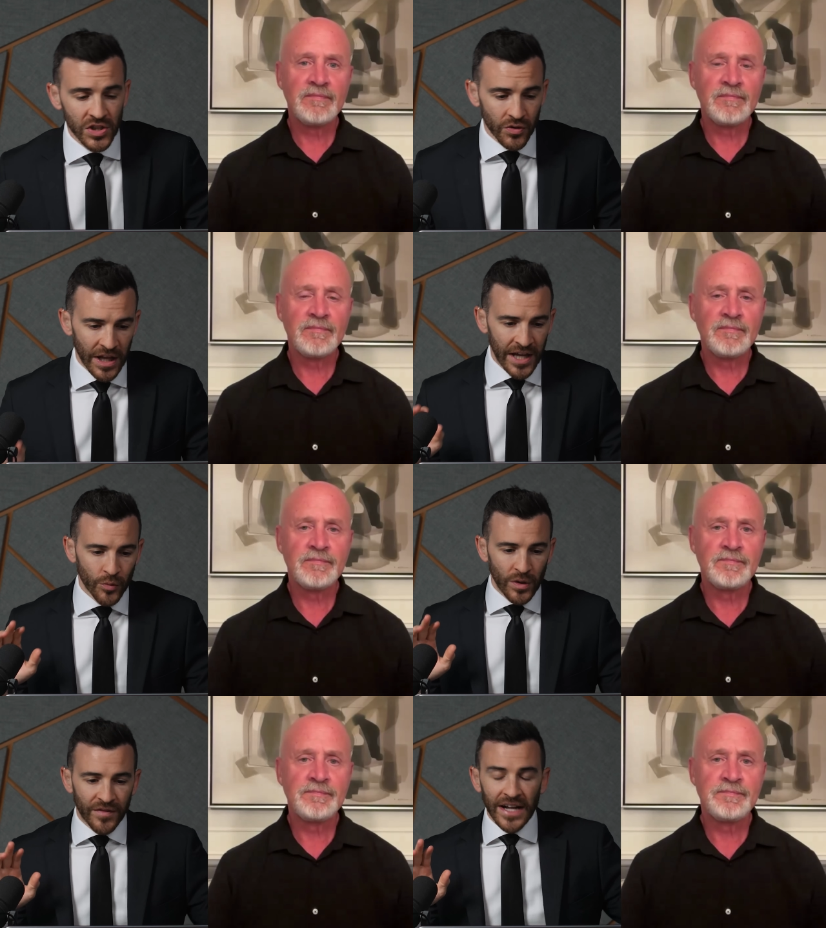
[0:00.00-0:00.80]
Speaker 1: So, Glenn,
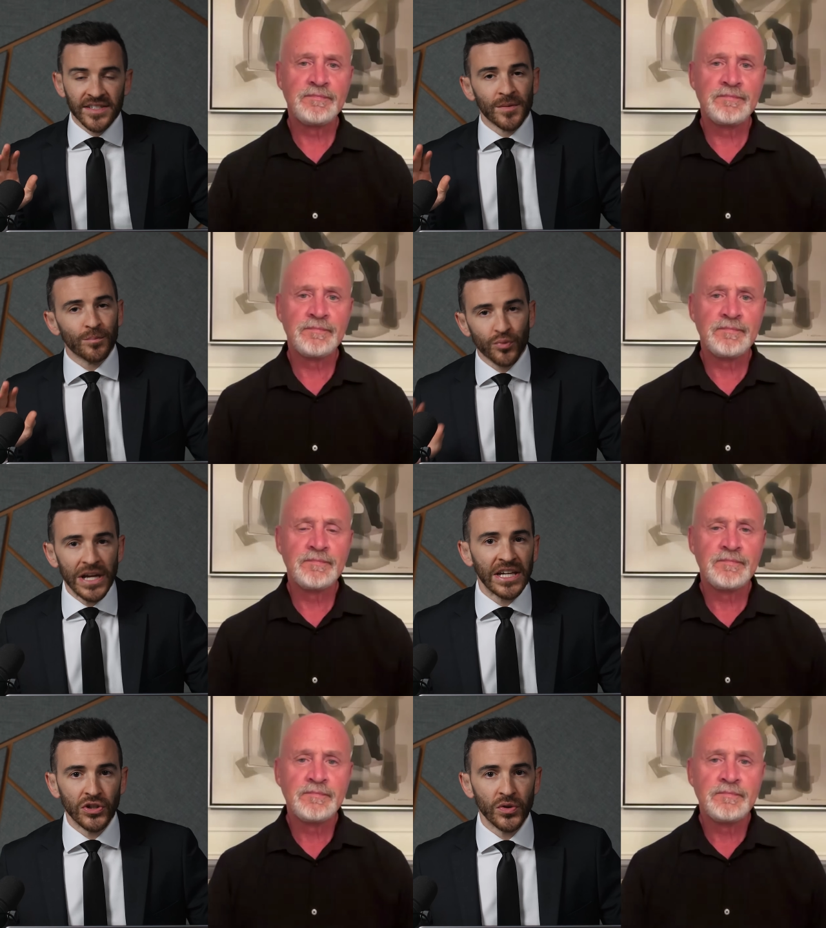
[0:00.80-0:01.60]
we've got some
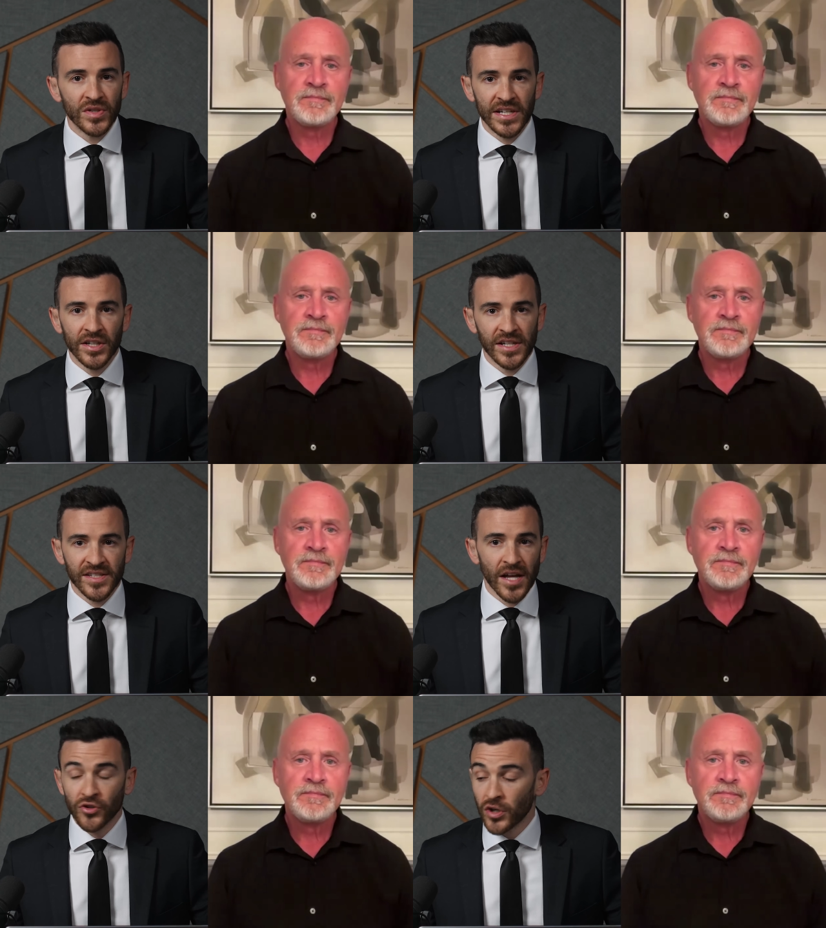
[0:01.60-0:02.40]
breaking news here as
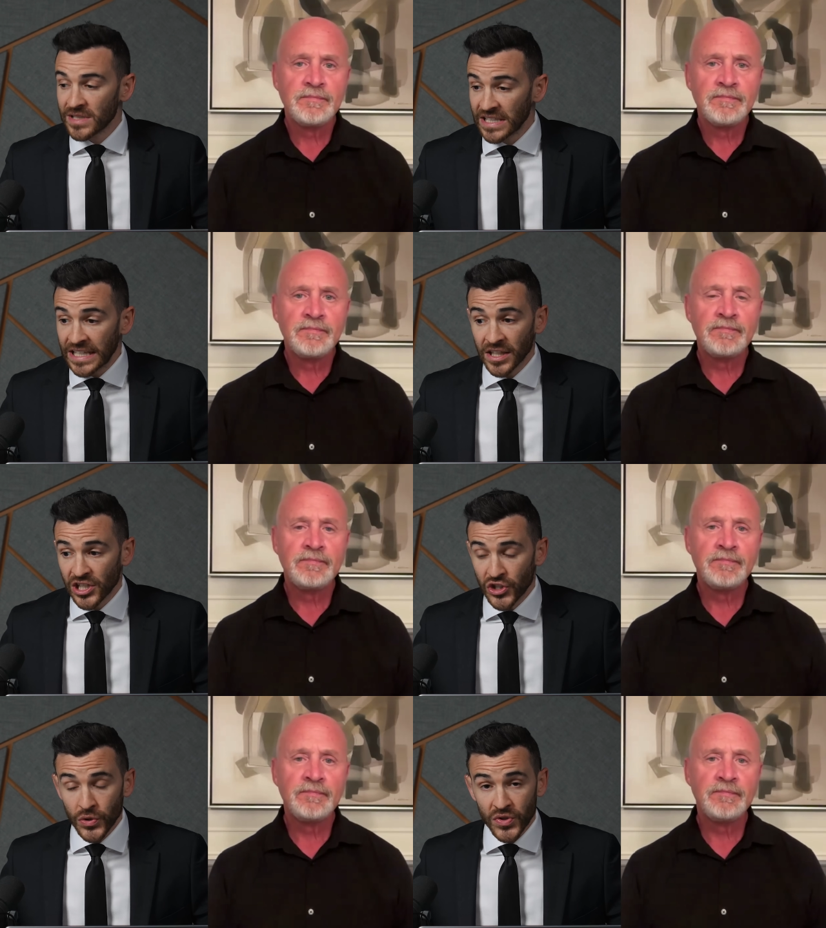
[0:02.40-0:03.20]
Donald Trump's legal
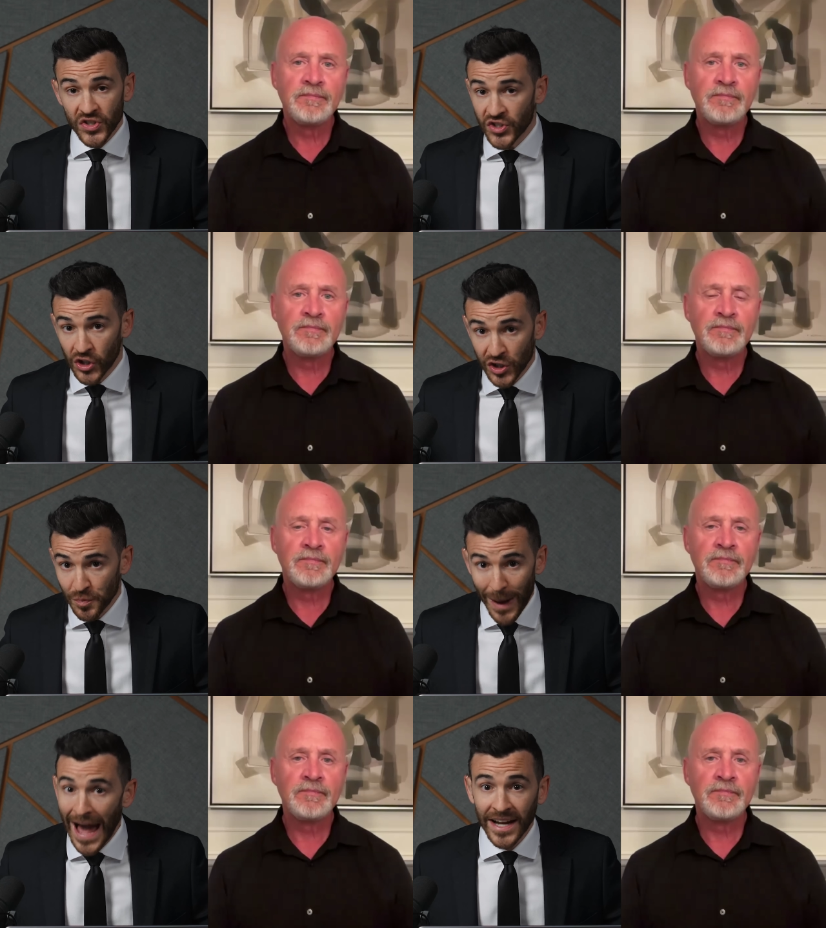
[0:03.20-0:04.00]
issues surge
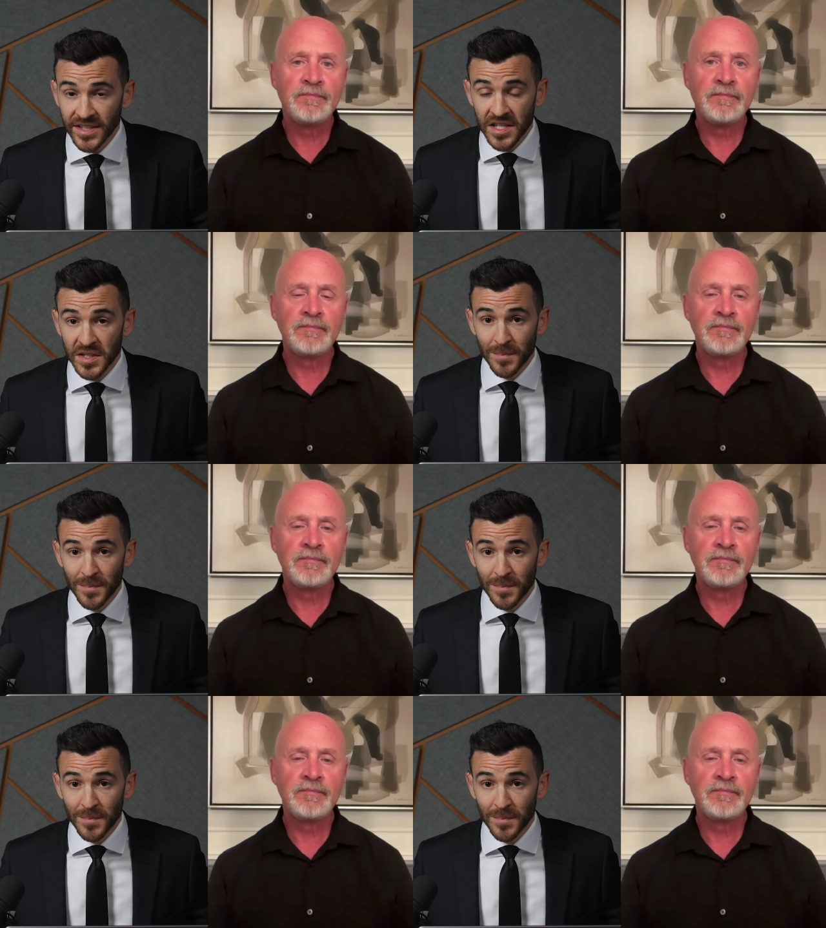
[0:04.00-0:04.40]
back into the